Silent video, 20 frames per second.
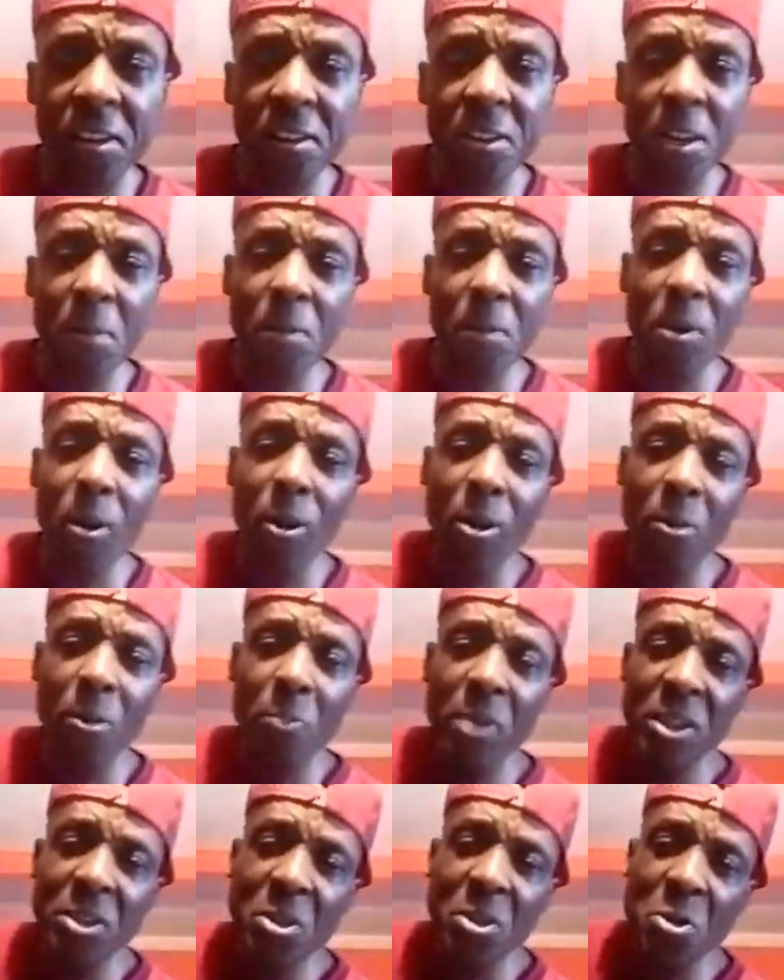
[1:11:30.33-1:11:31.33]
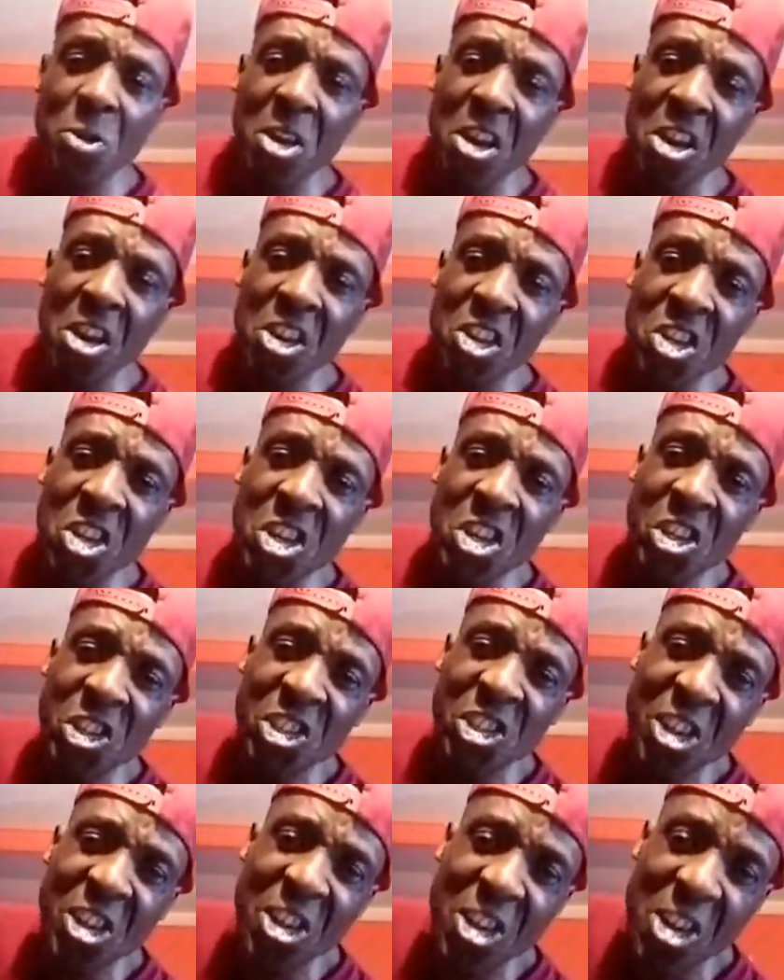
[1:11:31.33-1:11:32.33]
them call the Pitney Ray
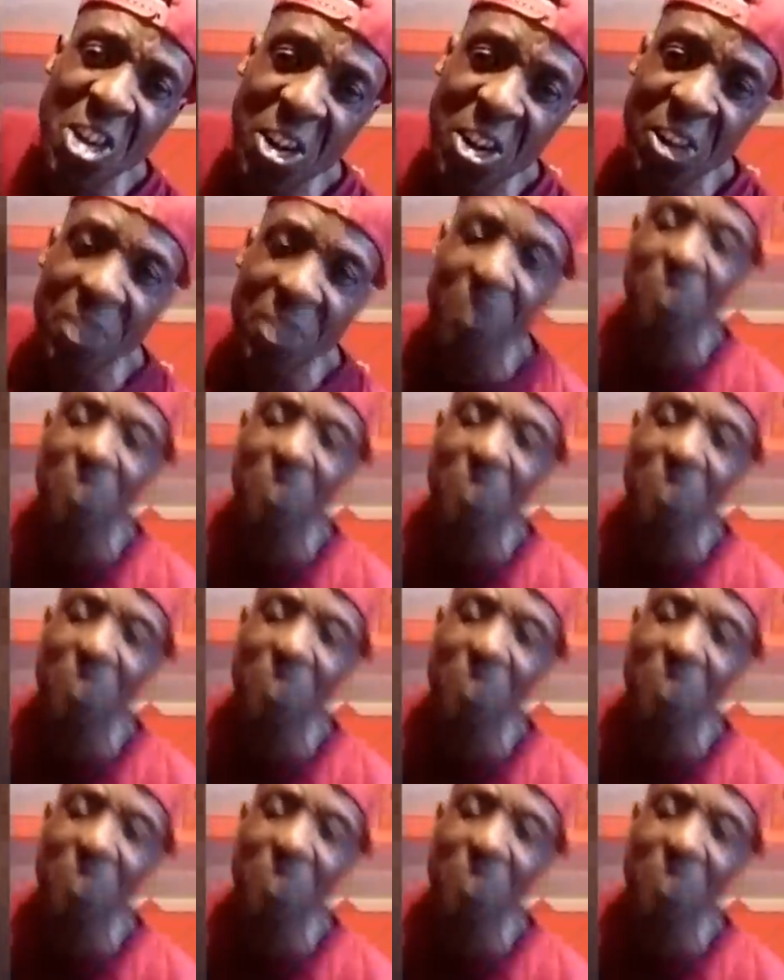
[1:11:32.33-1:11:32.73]
Easter.